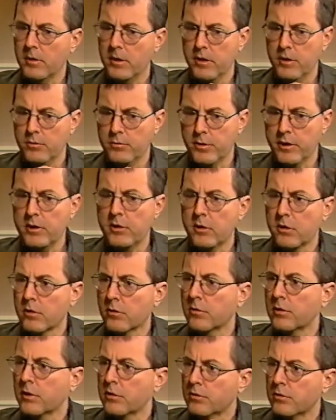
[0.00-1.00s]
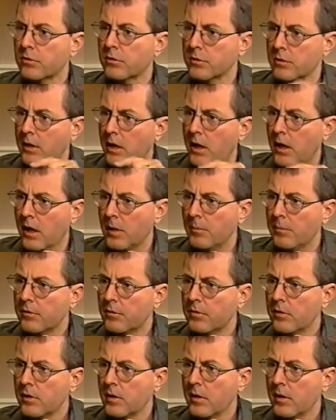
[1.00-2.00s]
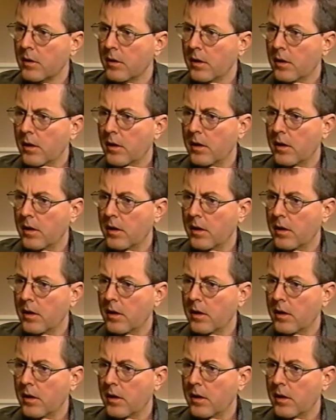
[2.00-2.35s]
is ready to learn at certain times. Right.